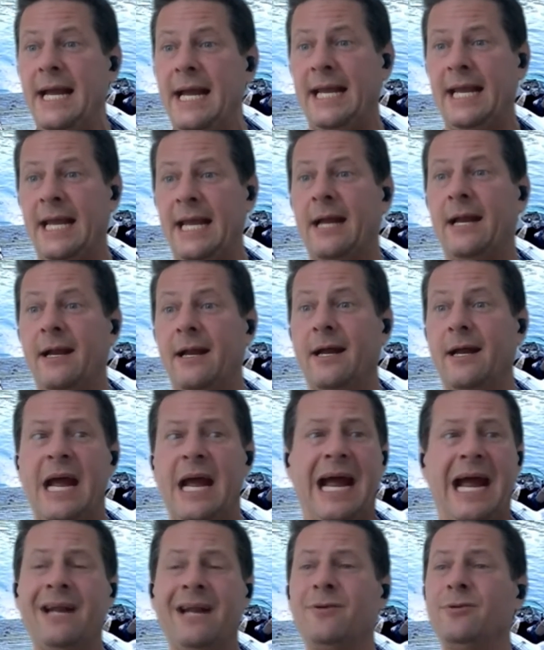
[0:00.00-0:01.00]
again.
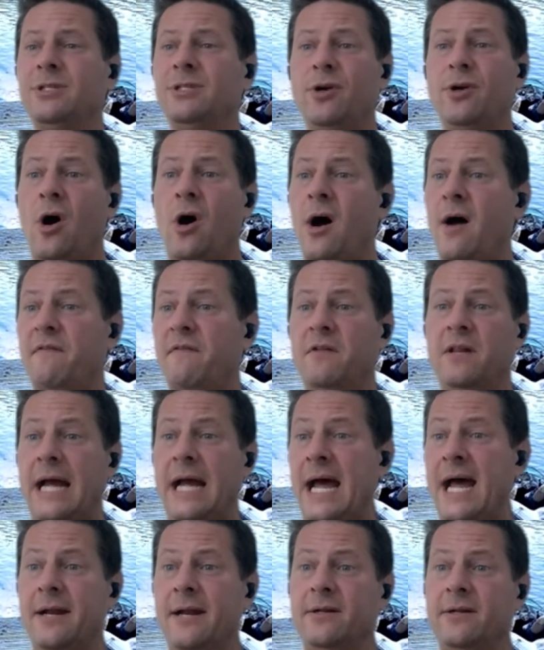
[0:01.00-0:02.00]
And it was an awful
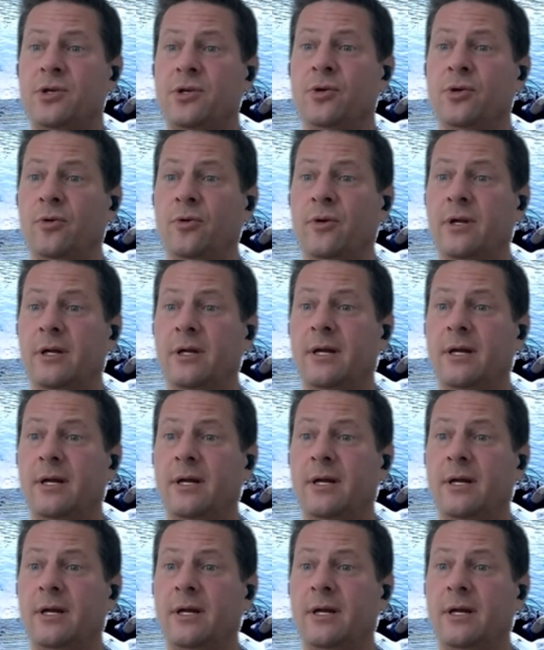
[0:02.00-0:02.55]
attitude.